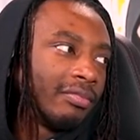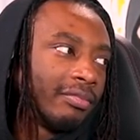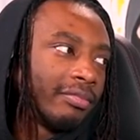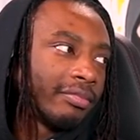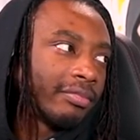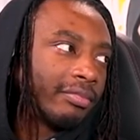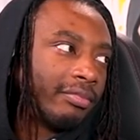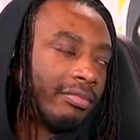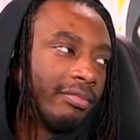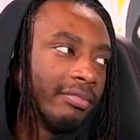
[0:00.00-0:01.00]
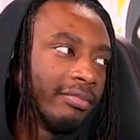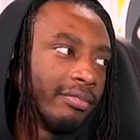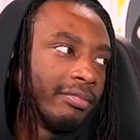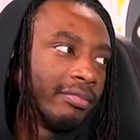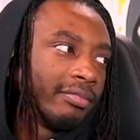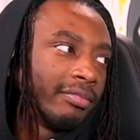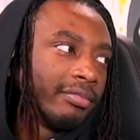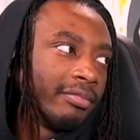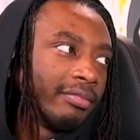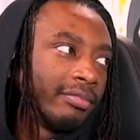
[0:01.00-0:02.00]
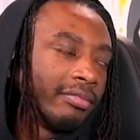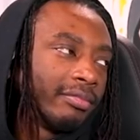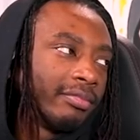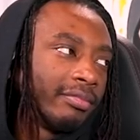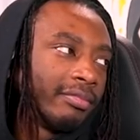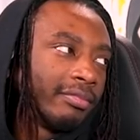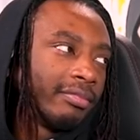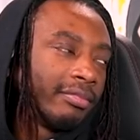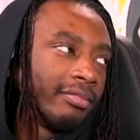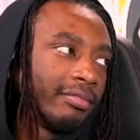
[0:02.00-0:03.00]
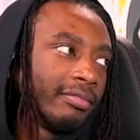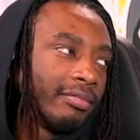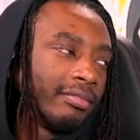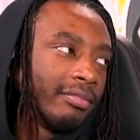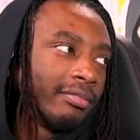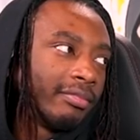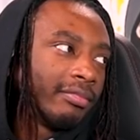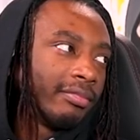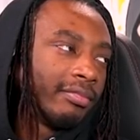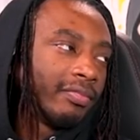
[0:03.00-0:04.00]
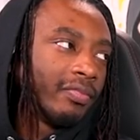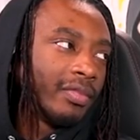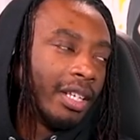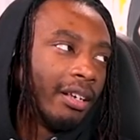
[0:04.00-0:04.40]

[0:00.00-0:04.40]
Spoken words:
This person isn't speaking.